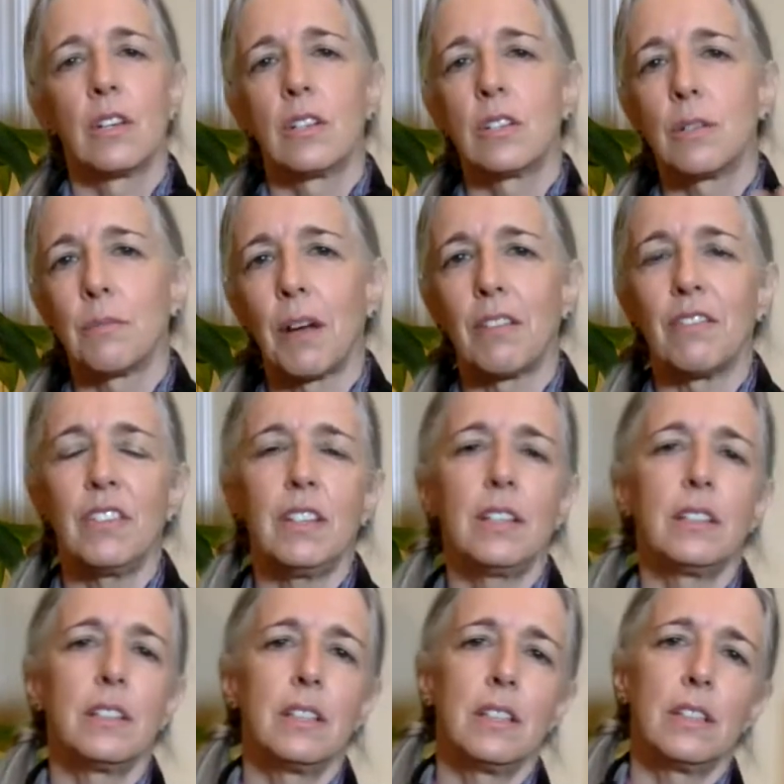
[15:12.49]
to my
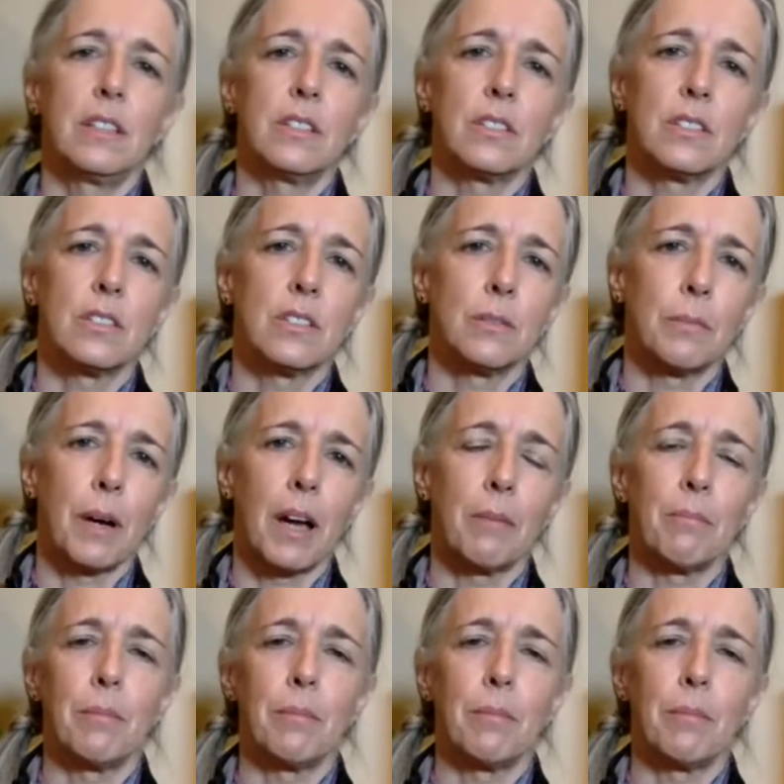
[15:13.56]
feelings, to my